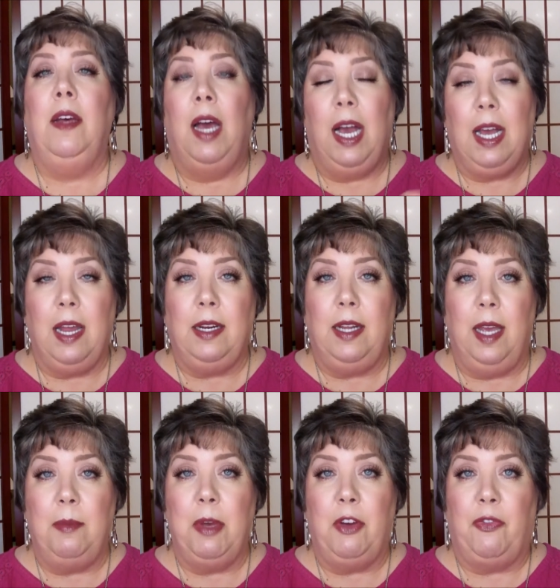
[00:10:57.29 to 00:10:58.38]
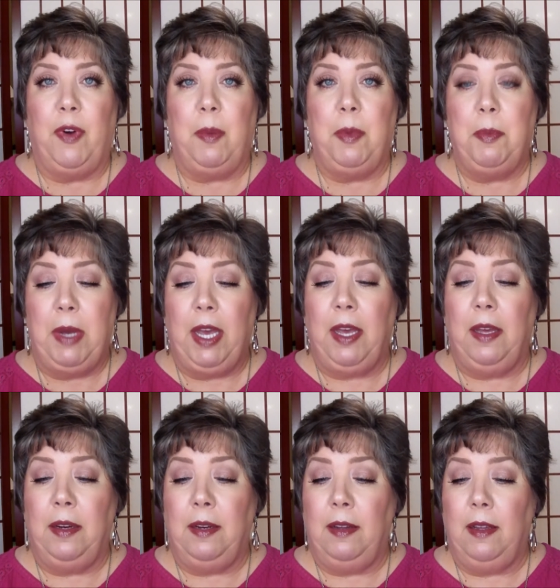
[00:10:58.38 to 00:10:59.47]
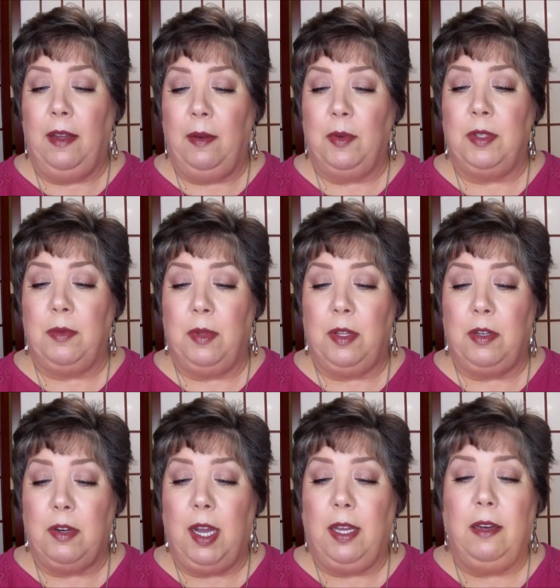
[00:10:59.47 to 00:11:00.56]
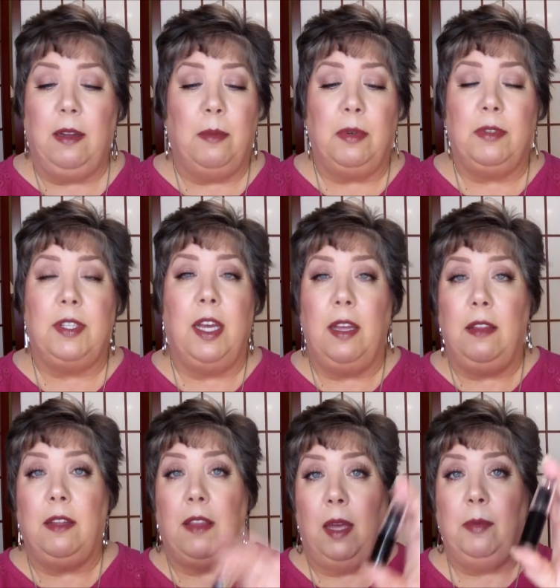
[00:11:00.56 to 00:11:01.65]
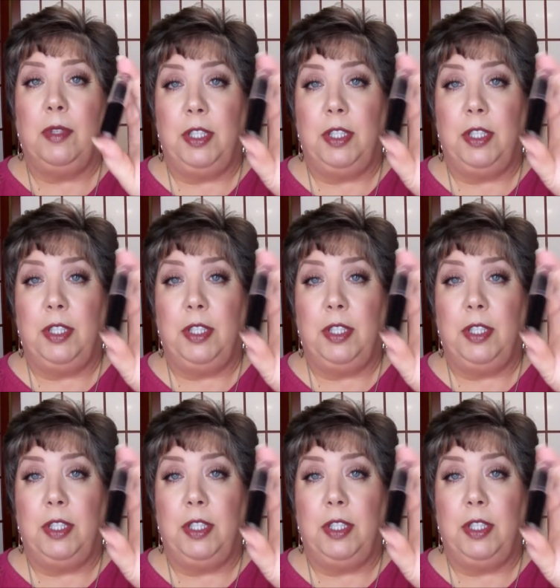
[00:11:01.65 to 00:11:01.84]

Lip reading: I got an email from them, and it was with the tracking number saying that they were